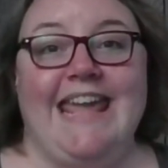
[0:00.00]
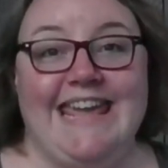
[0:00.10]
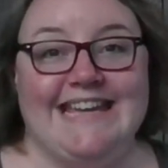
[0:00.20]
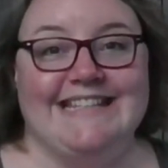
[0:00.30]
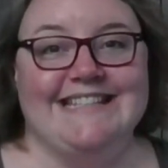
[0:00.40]

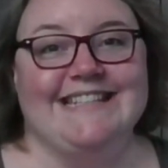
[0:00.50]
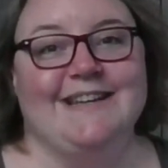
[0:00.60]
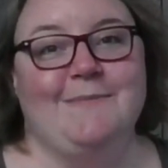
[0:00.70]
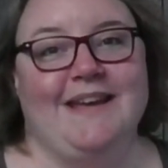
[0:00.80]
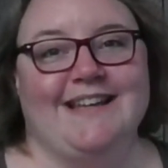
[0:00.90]
And
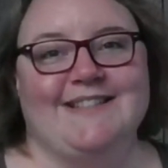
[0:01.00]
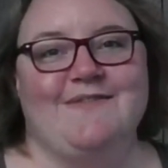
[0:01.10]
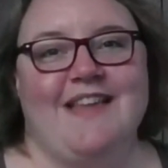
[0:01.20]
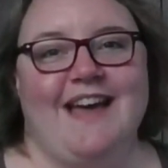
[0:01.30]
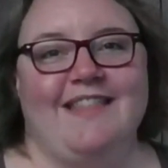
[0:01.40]
because
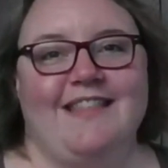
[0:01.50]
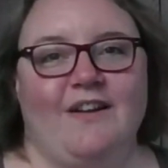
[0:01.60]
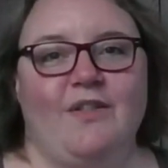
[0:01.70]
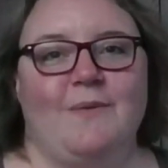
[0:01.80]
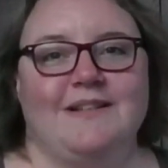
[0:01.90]
of that,
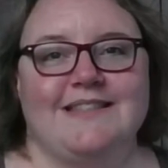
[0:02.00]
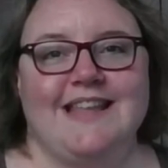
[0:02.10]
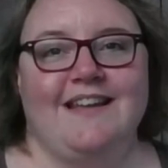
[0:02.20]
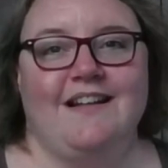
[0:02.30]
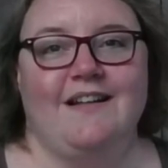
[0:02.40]
they're the ones
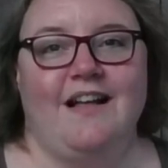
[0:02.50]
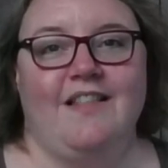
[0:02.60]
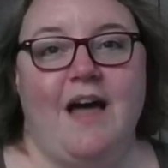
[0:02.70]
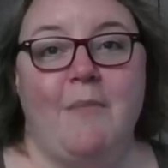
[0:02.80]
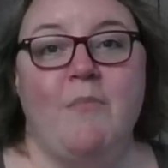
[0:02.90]
that
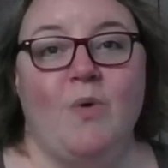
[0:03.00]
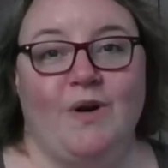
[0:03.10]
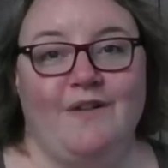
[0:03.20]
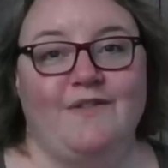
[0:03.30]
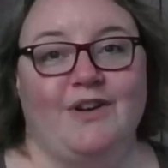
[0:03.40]
a lot
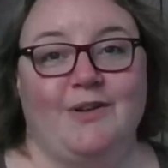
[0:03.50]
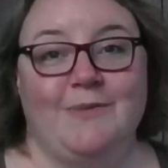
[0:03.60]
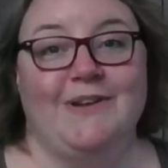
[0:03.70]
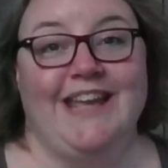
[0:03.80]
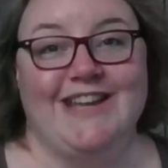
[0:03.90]
more of your
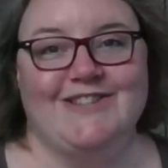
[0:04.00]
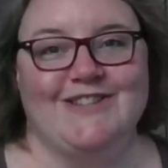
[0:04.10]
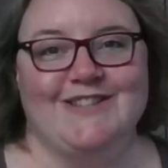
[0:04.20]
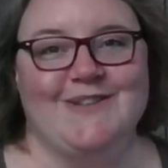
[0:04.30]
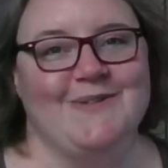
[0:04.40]

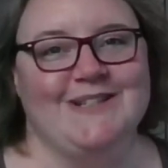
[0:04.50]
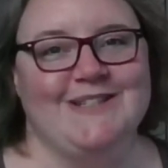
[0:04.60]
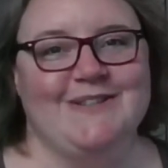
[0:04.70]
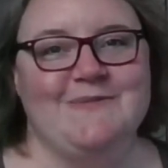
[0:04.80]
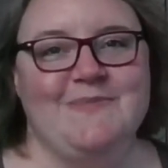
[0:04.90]
communication is going
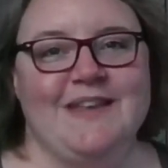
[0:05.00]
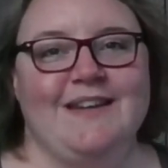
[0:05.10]
to.